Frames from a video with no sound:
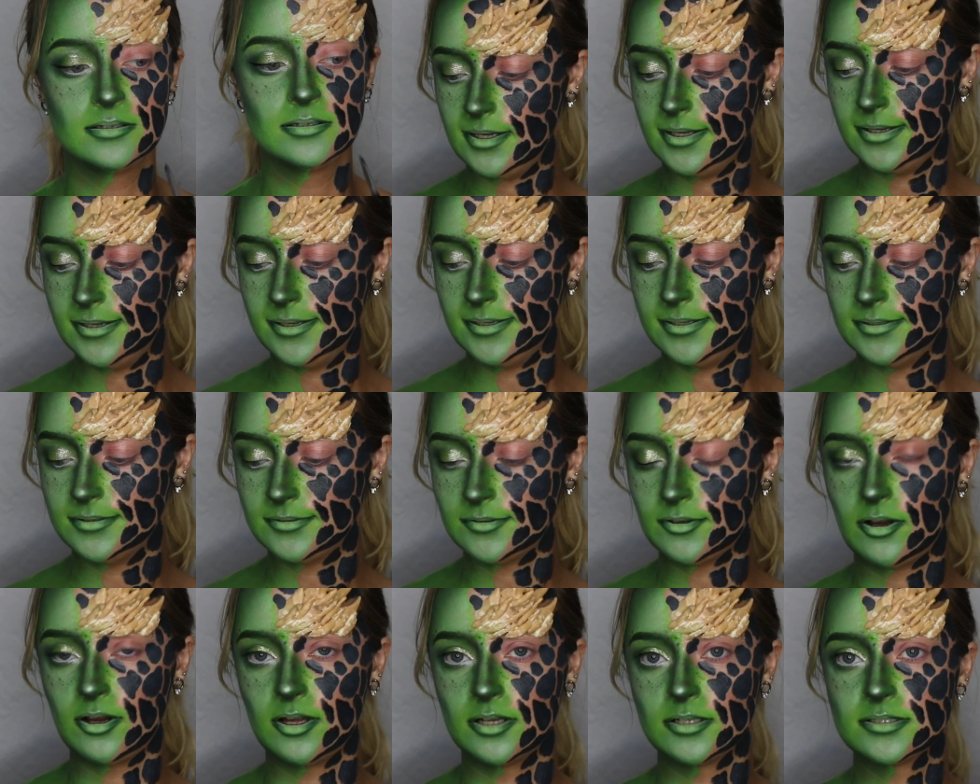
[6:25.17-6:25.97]
And
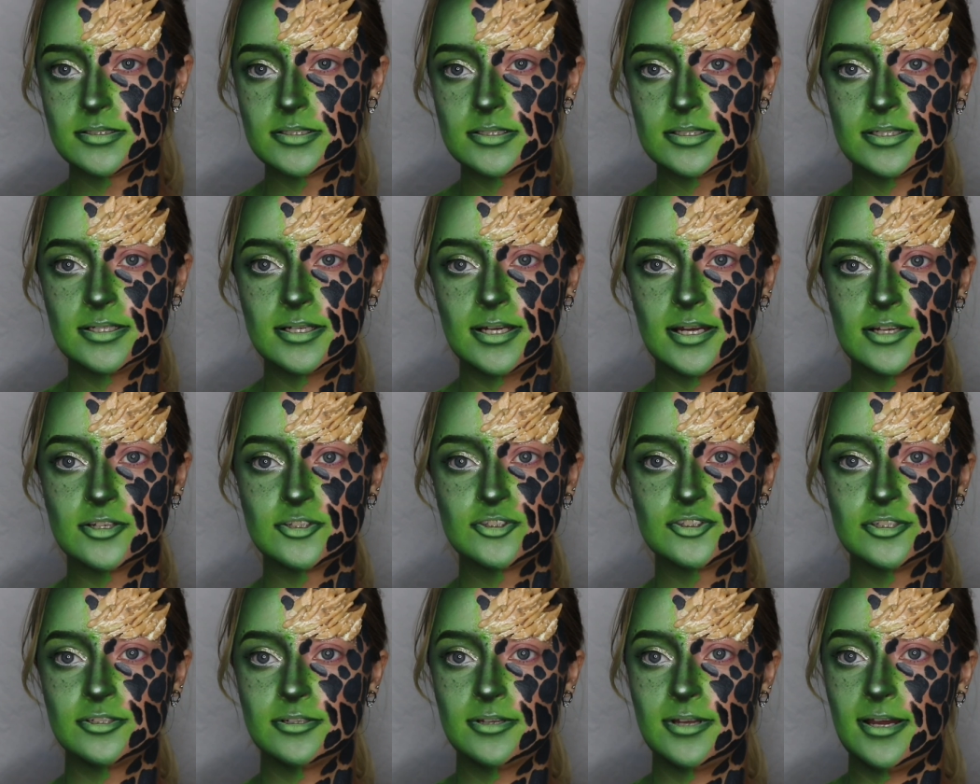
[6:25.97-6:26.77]
honestly, I
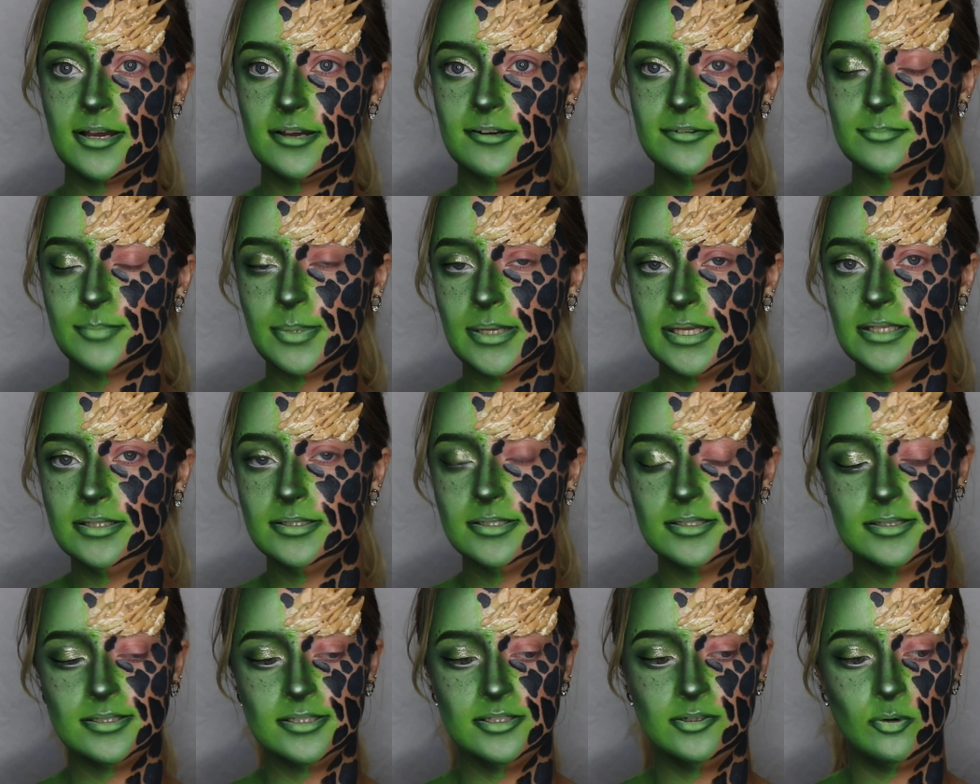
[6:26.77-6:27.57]
should have
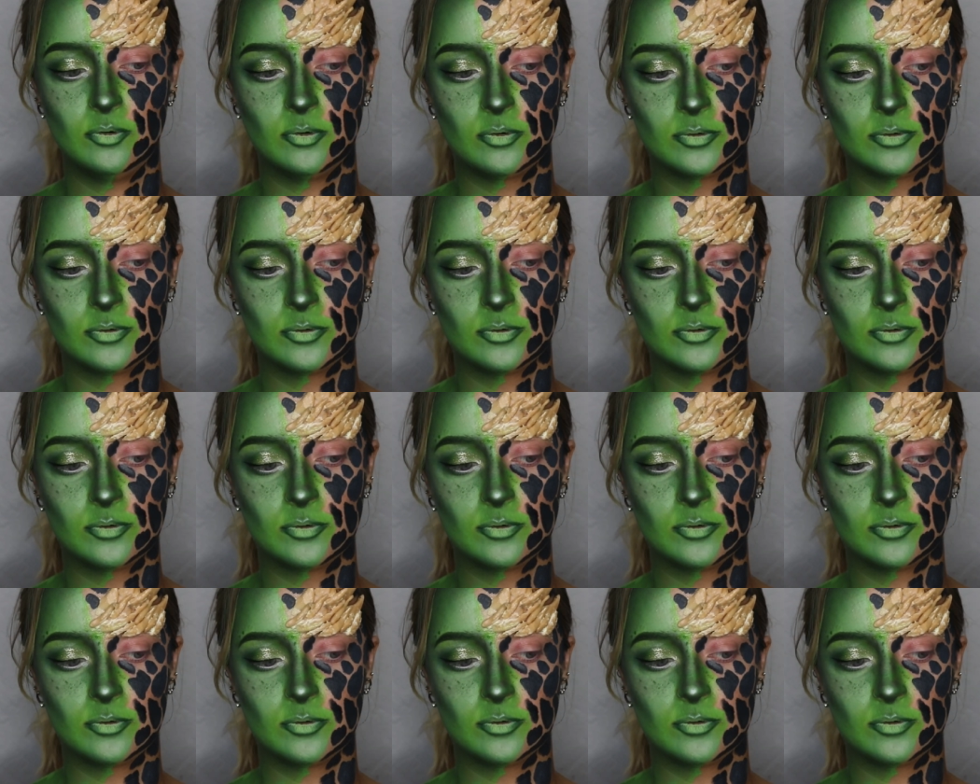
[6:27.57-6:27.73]
painted the